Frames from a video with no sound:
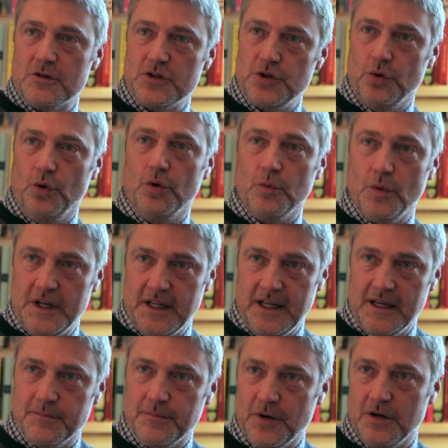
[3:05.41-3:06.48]
Sean when he
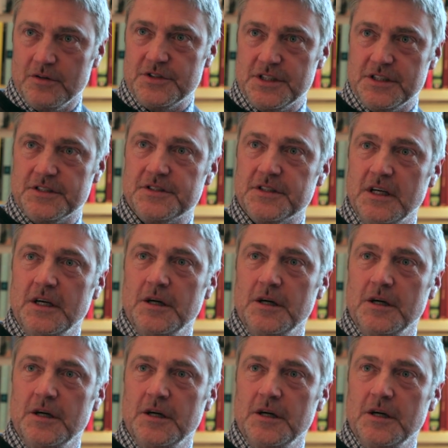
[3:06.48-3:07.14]
approaches